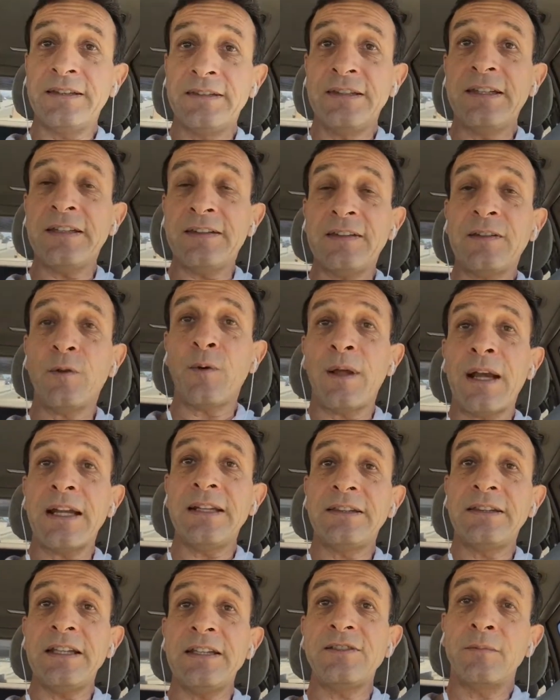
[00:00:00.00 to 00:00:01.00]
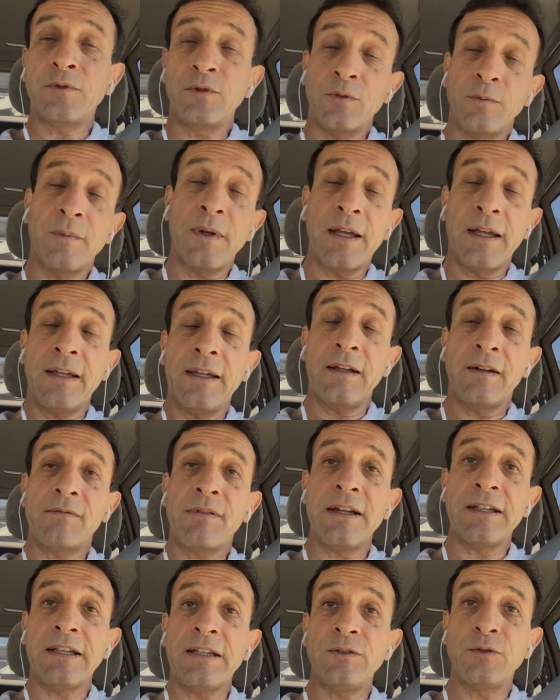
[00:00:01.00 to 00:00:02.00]
This is what I teach to my
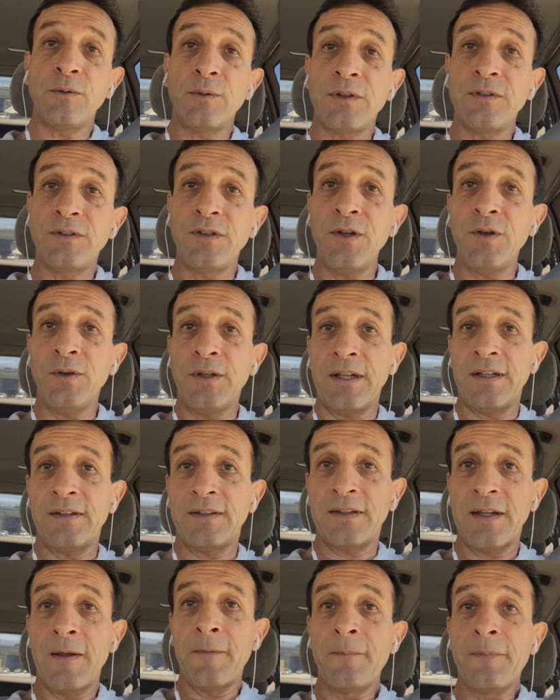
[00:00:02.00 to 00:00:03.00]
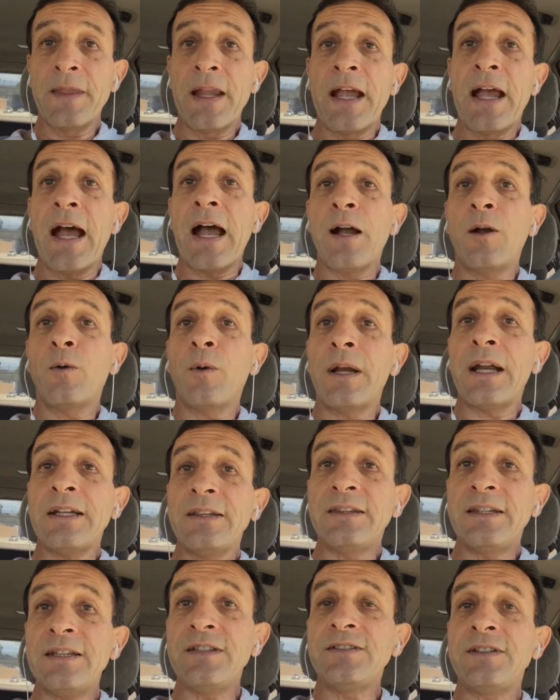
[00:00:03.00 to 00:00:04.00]
Reiki 2 students and what I
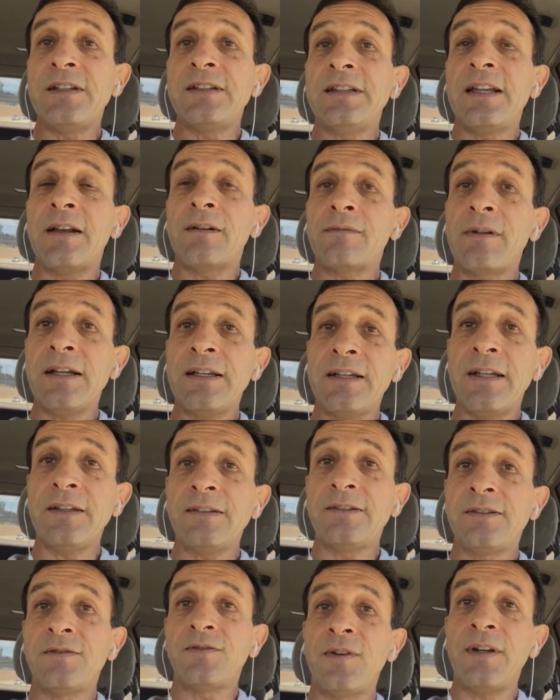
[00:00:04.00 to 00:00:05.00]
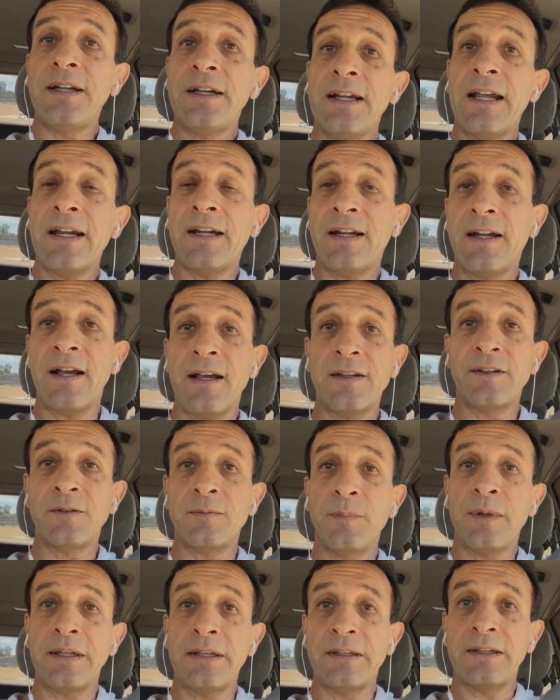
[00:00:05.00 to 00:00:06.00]
teach in the Reiki 3
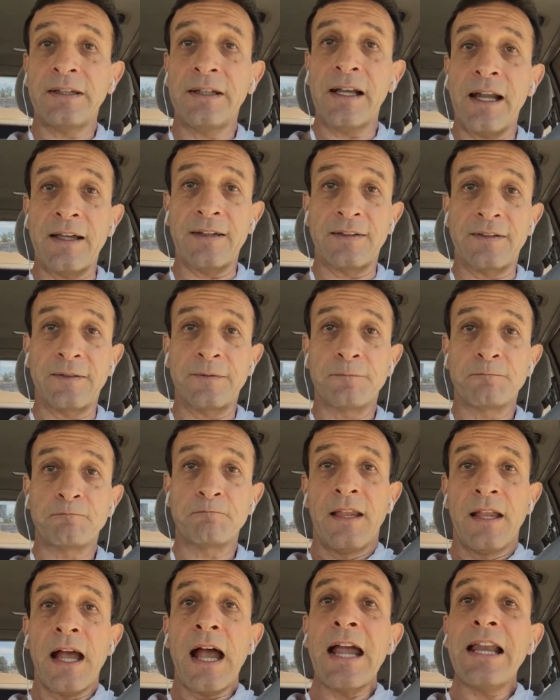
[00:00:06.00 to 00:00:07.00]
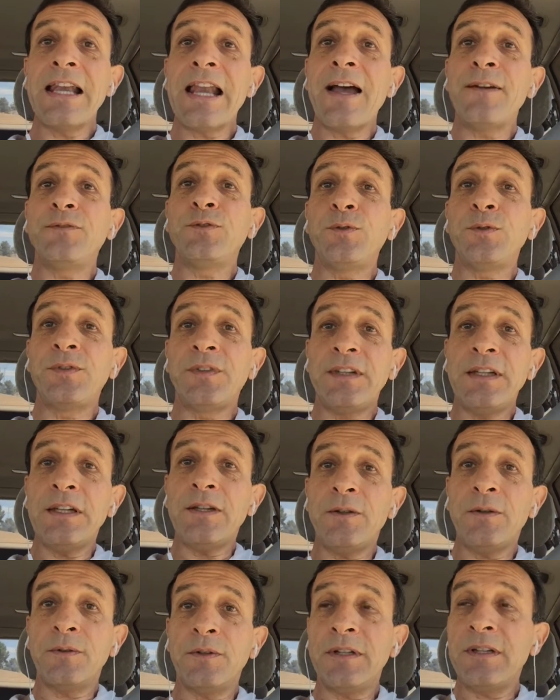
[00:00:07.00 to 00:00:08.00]
enhancement class. I love to see
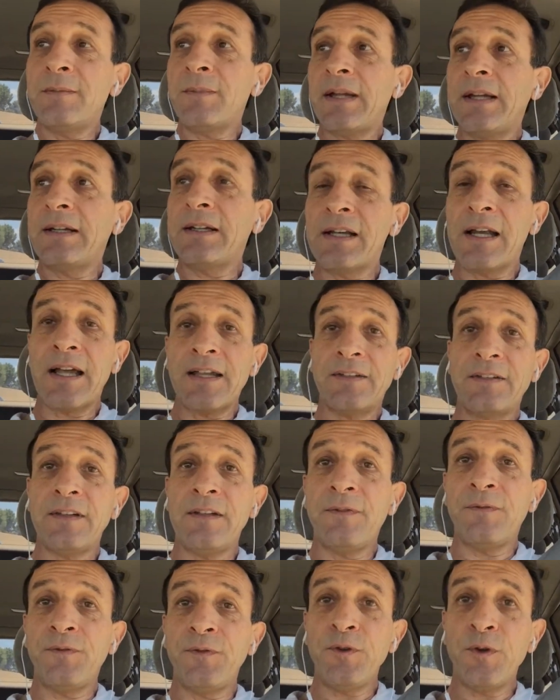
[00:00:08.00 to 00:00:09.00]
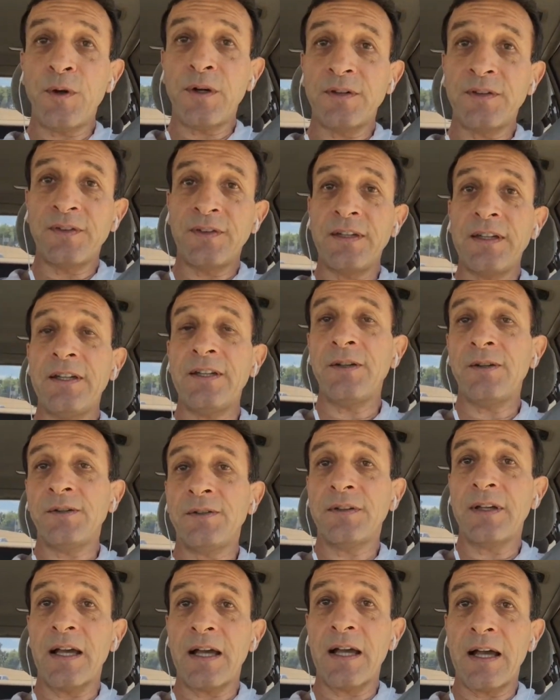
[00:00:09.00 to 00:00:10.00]
you in my class if you are
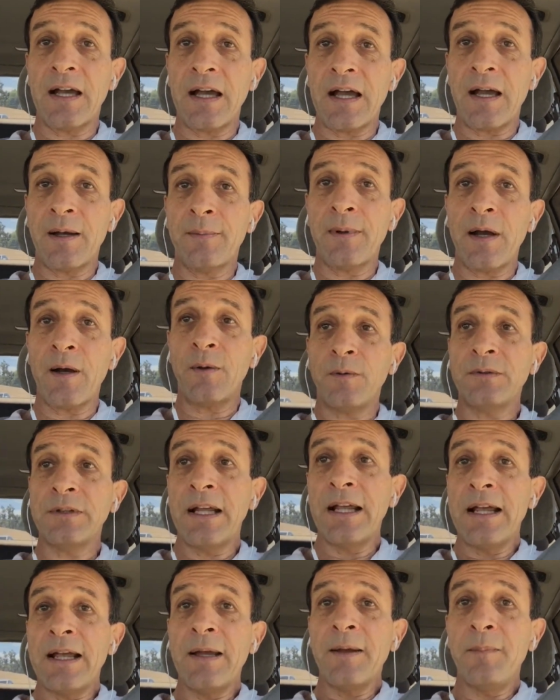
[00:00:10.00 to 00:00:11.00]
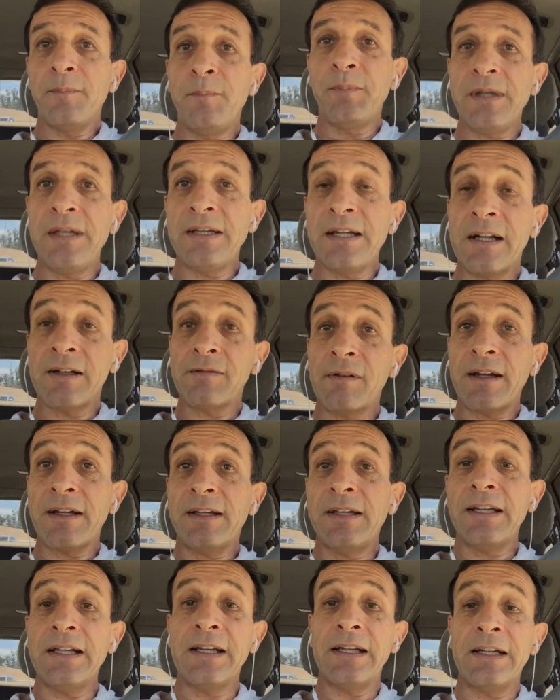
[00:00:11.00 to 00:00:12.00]
serious about being a great
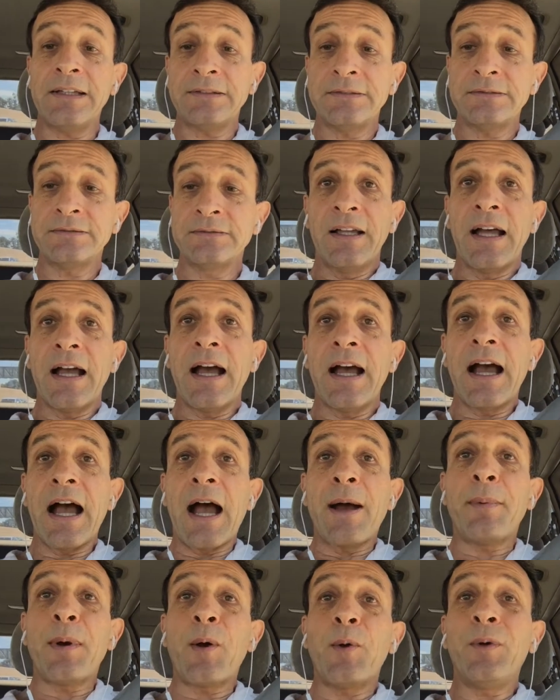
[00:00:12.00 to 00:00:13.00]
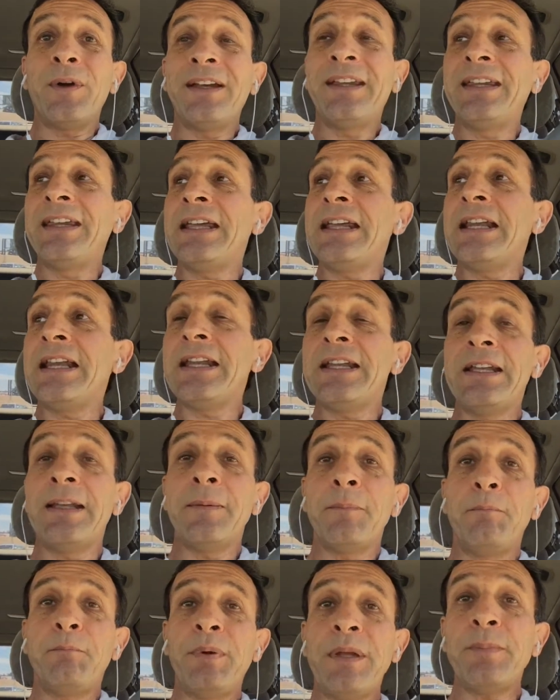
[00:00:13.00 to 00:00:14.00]
healer, about healing
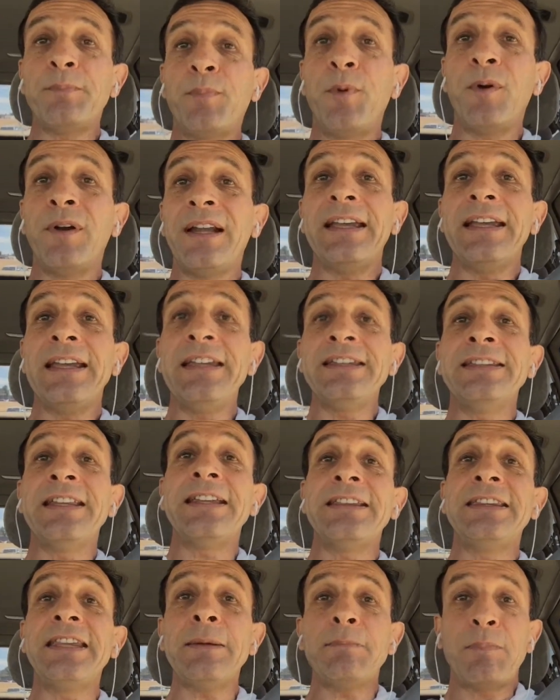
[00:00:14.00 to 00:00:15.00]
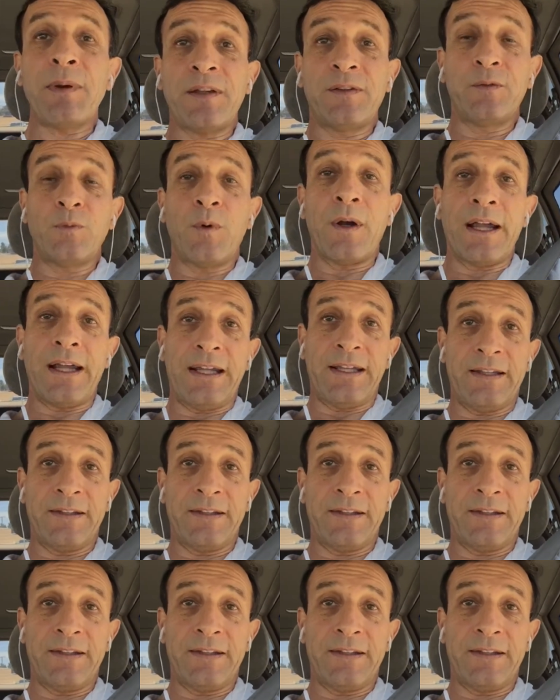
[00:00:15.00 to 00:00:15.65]
people in the deepest way.